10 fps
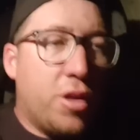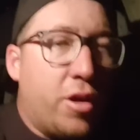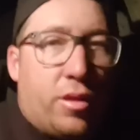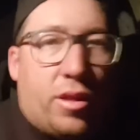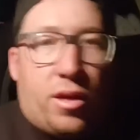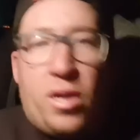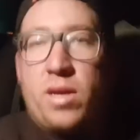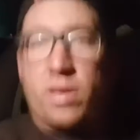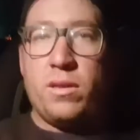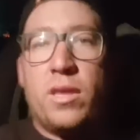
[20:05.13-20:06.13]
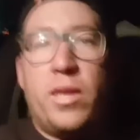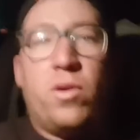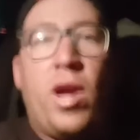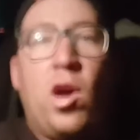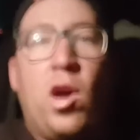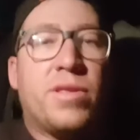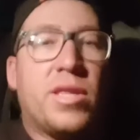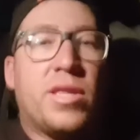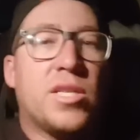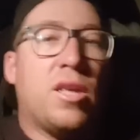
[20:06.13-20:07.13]
the little help with
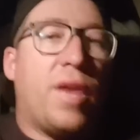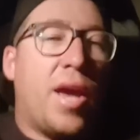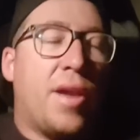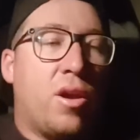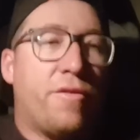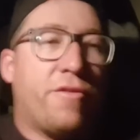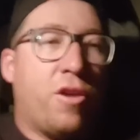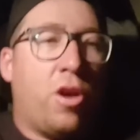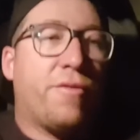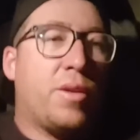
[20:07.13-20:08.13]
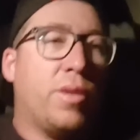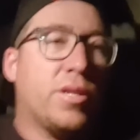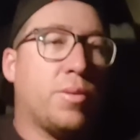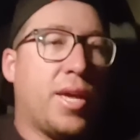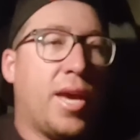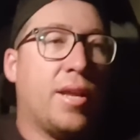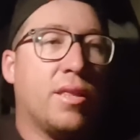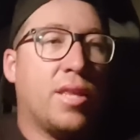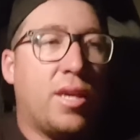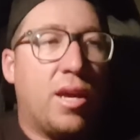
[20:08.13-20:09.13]
things like that, and hopefully once we get the